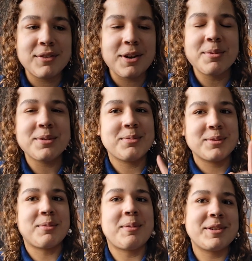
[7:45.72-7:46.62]
numbers
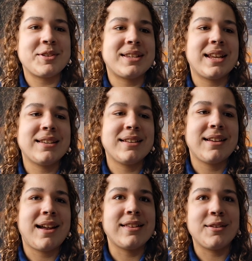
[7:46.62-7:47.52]
was the one we just did,
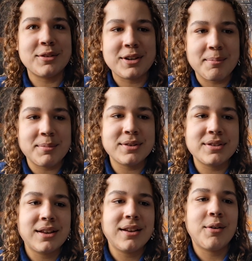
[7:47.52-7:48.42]
and then odd
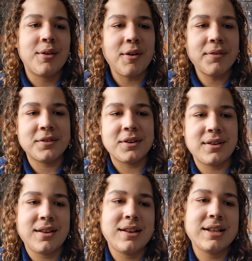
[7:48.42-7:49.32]
numbers
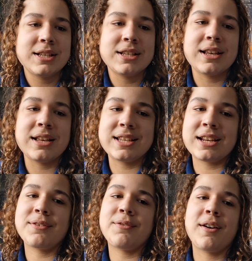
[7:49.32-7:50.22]
often
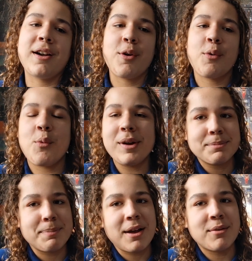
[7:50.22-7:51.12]
signify
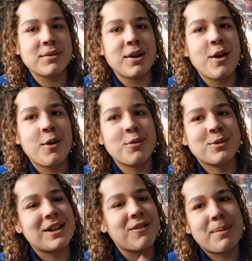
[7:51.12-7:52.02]
westbound or
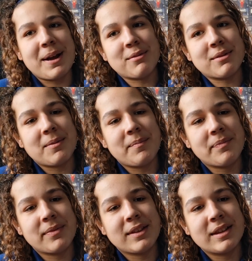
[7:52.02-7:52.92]
southbound,
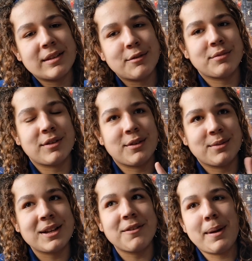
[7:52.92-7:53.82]
or
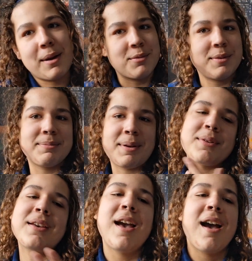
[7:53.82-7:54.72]
southbound or
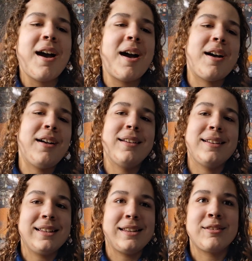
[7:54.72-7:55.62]
westbound
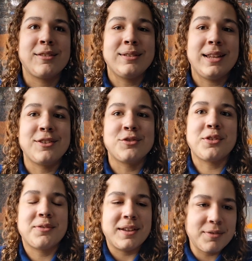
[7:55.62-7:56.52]
in
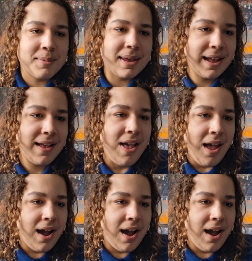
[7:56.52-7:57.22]
geography from here.